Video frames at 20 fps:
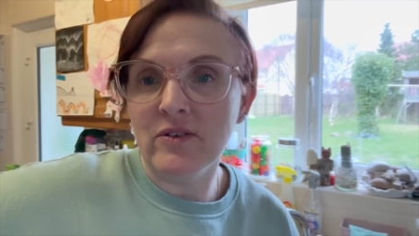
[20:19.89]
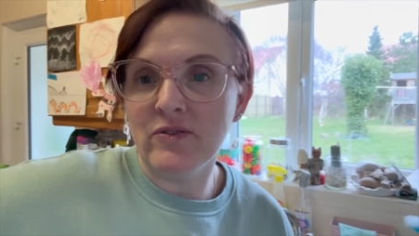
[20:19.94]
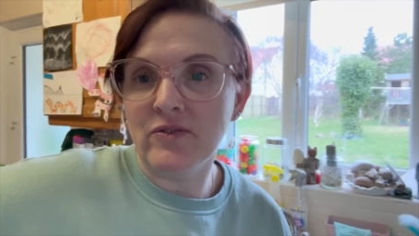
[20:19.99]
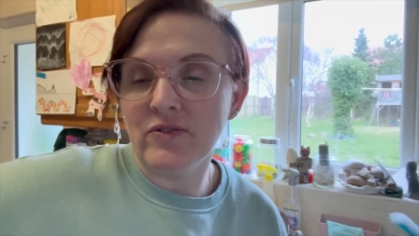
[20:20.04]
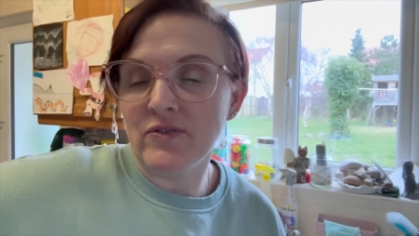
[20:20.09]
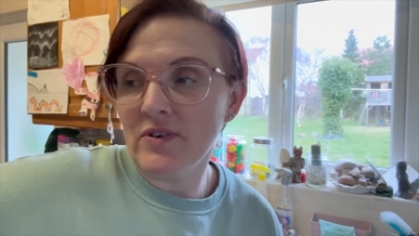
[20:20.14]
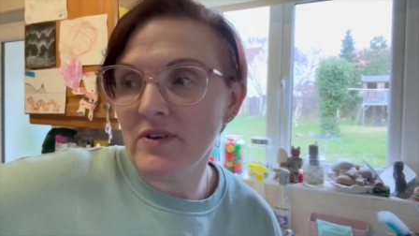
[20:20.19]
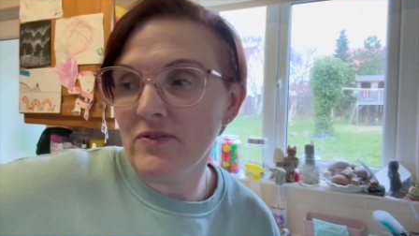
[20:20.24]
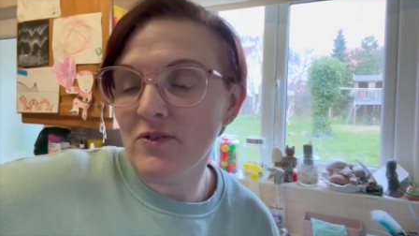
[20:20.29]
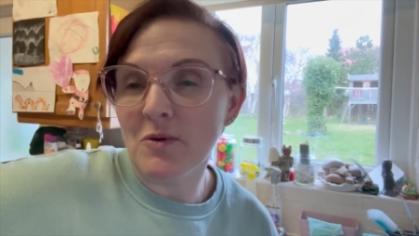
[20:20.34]

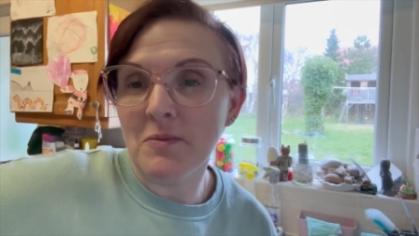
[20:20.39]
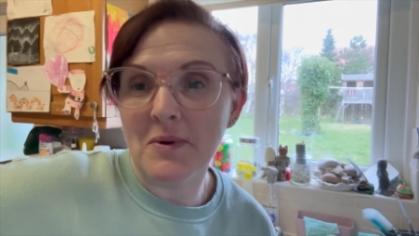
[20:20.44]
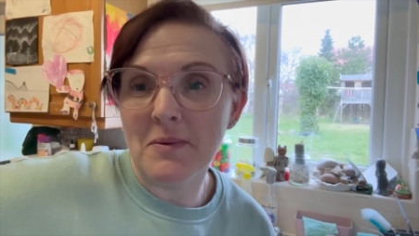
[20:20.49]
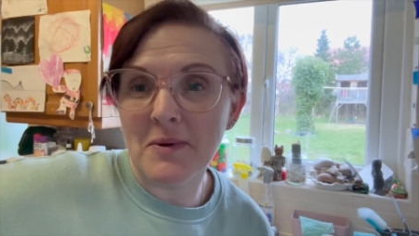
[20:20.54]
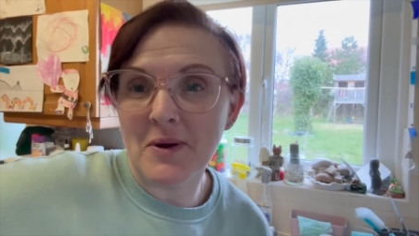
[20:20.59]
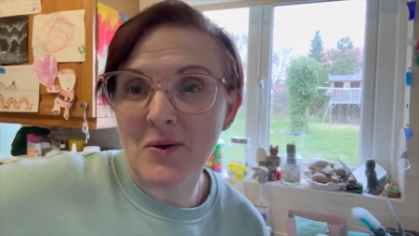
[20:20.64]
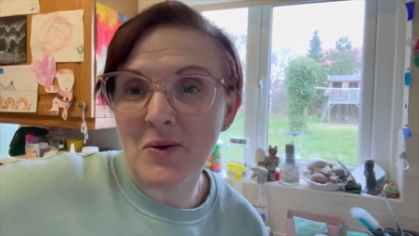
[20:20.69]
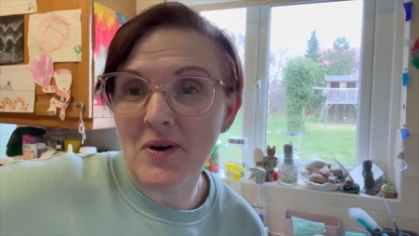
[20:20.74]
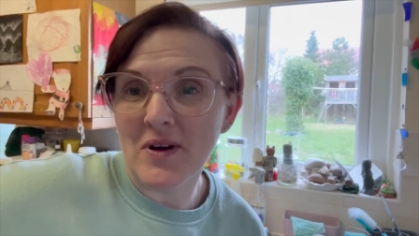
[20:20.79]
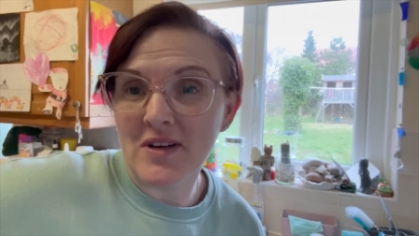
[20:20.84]
of, I've got to be a
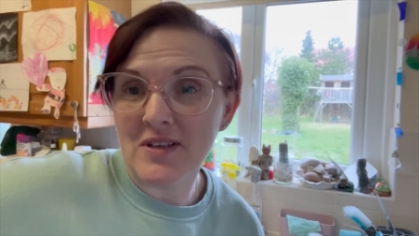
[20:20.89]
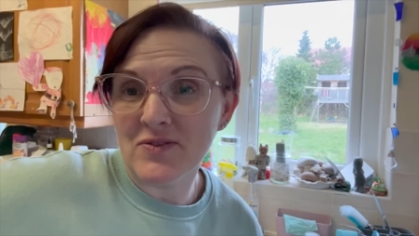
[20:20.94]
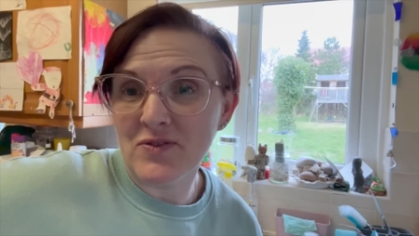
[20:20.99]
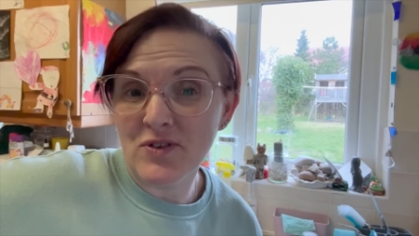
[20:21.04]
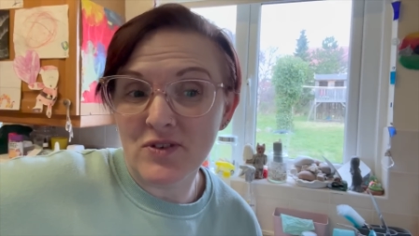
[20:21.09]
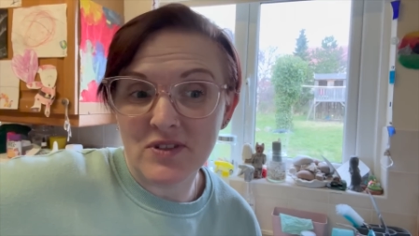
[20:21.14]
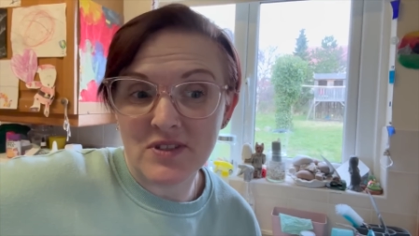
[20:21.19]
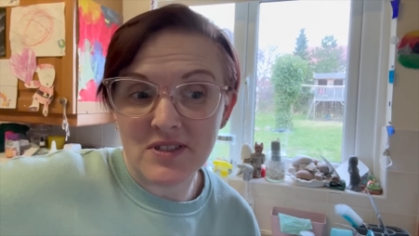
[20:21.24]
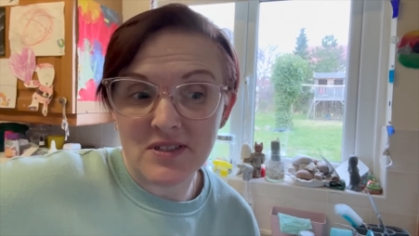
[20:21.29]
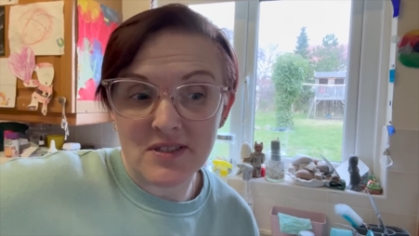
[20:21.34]
bit quiet because
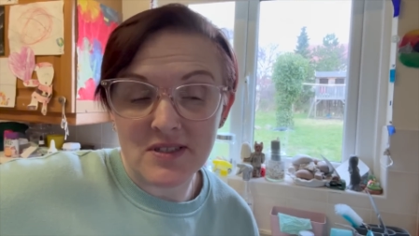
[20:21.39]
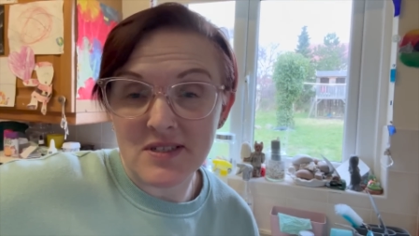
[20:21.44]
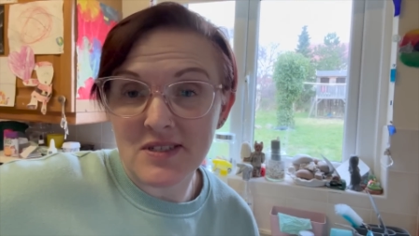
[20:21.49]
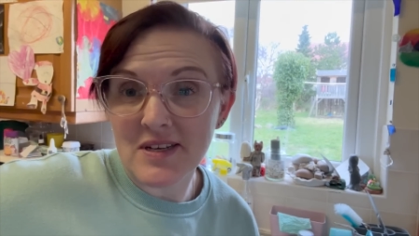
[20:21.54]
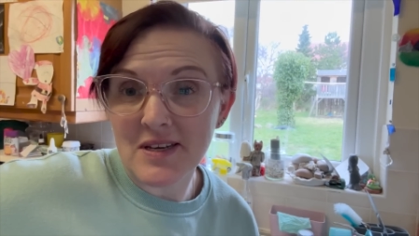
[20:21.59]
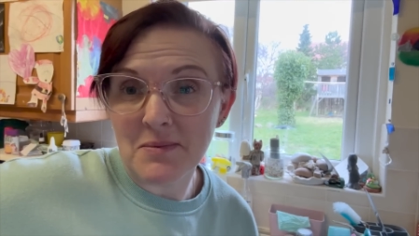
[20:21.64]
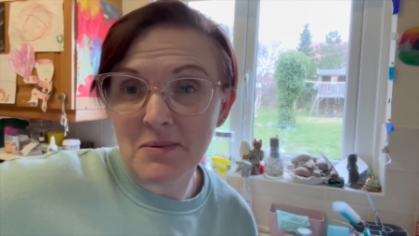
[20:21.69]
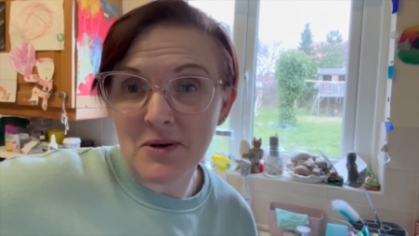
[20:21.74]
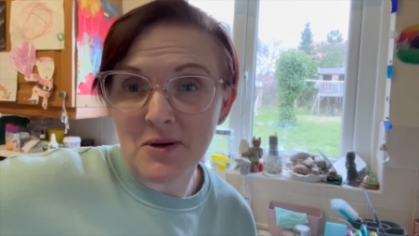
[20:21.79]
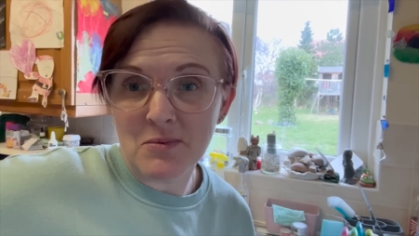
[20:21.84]
Florence is
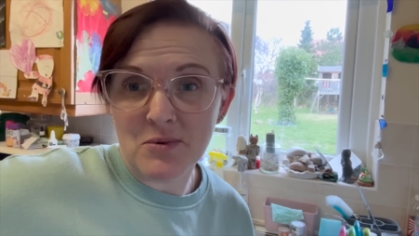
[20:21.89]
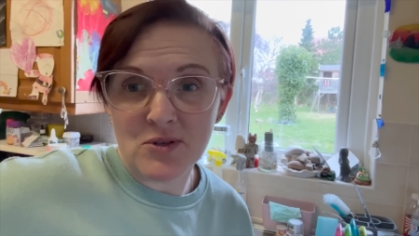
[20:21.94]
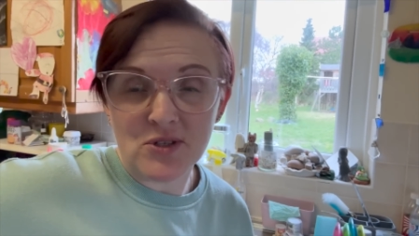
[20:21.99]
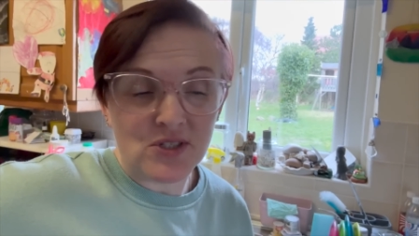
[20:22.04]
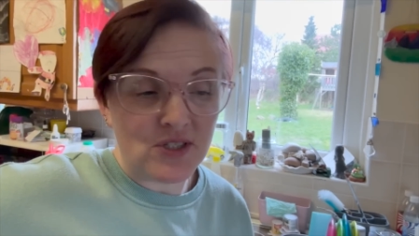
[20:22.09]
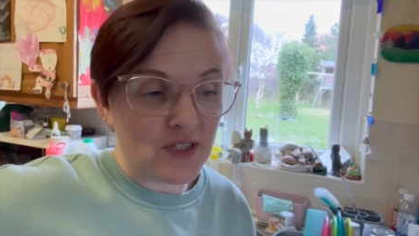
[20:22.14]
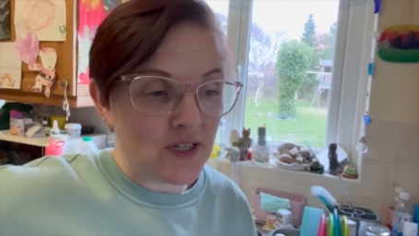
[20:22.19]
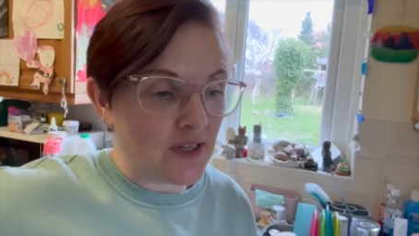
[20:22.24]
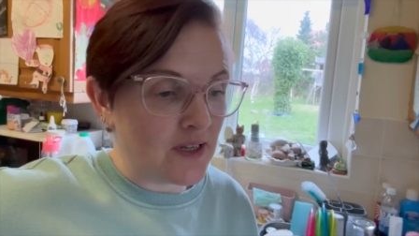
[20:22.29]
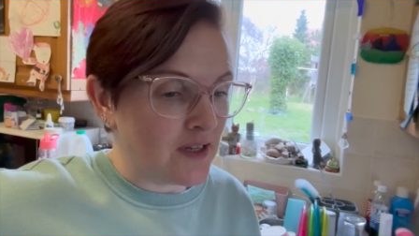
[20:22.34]
asleep in a
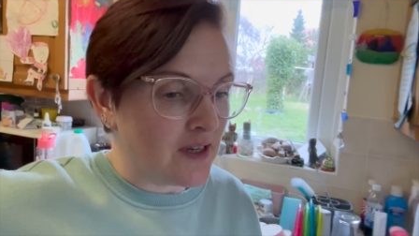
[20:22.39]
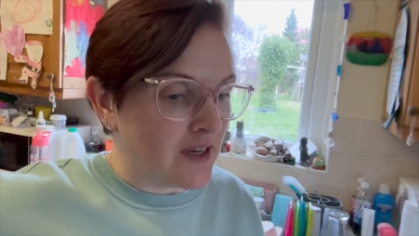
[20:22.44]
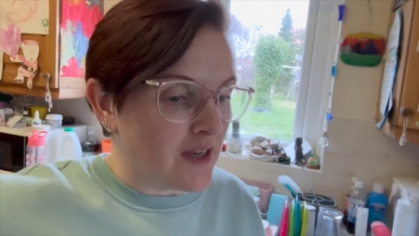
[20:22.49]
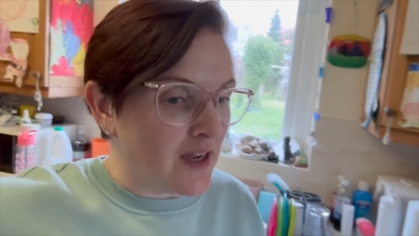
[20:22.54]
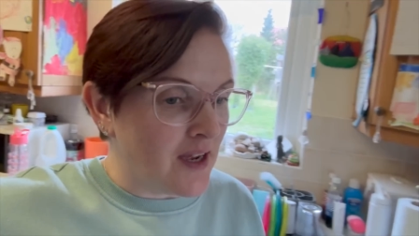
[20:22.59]
pushchair.